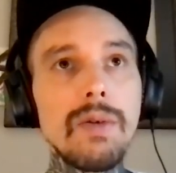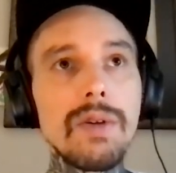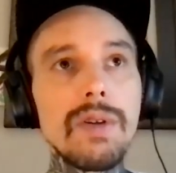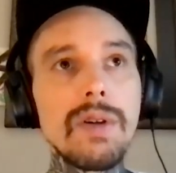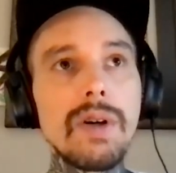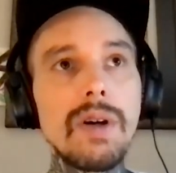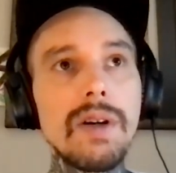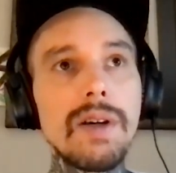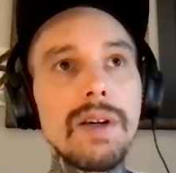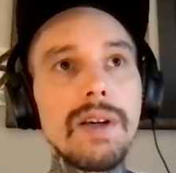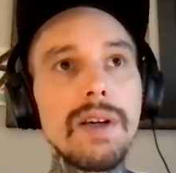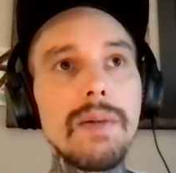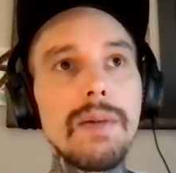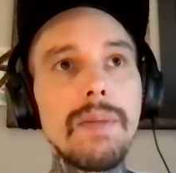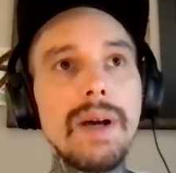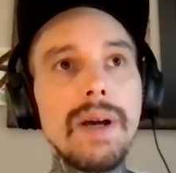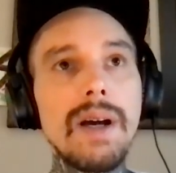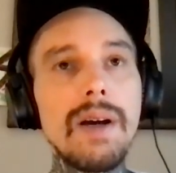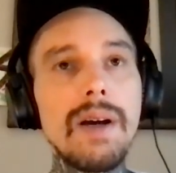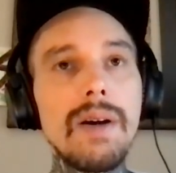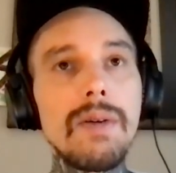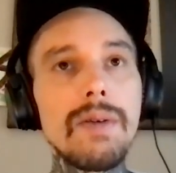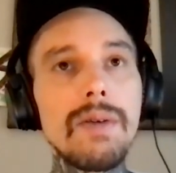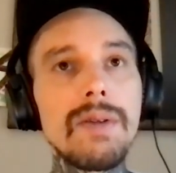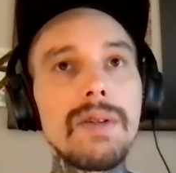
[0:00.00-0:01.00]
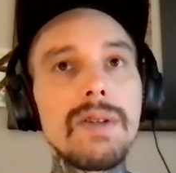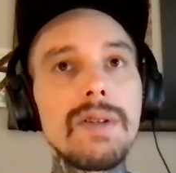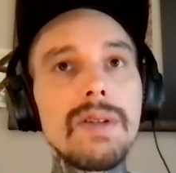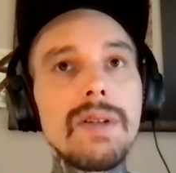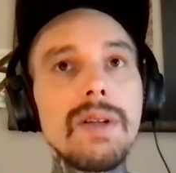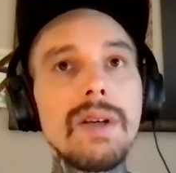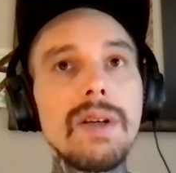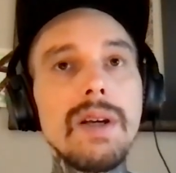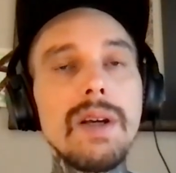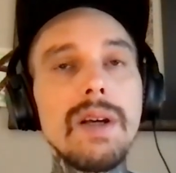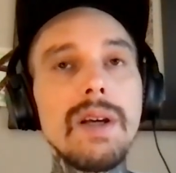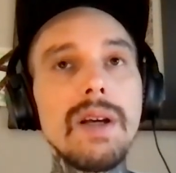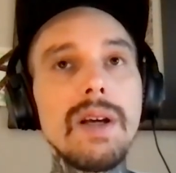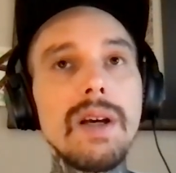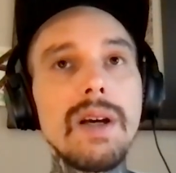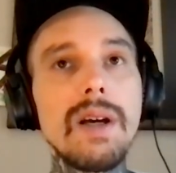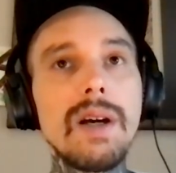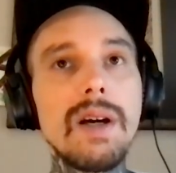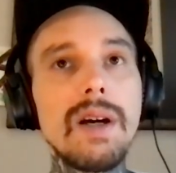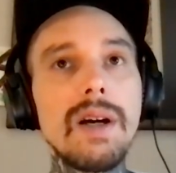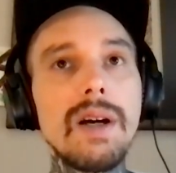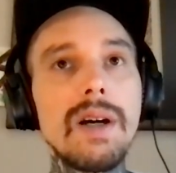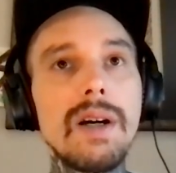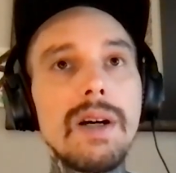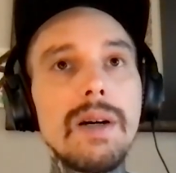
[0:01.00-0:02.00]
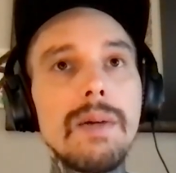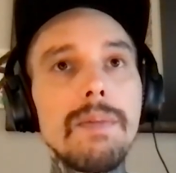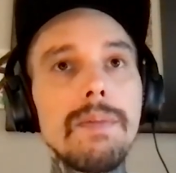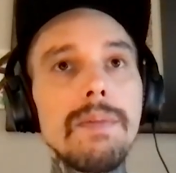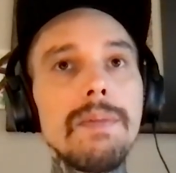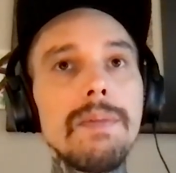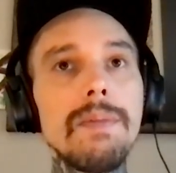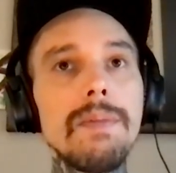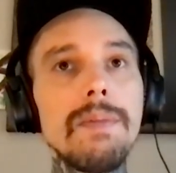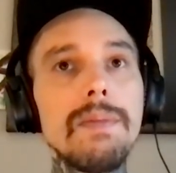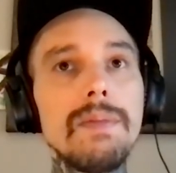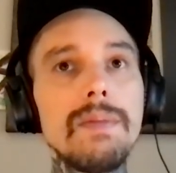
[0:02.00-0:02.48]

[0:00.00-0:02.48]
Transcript: were talking about. Um,